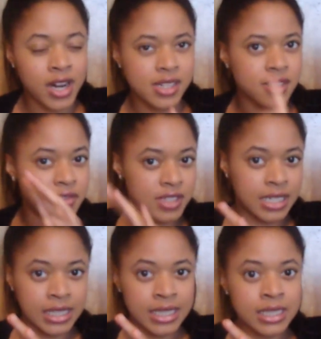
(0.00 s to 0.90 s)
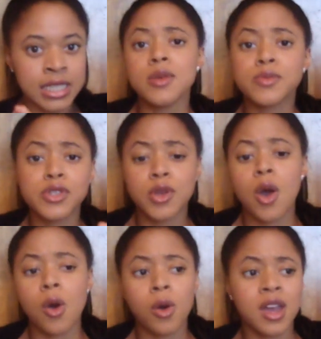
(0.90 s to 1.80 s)
It's of Dylan. I am
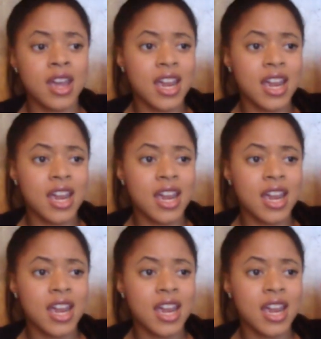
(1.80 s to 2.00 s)
so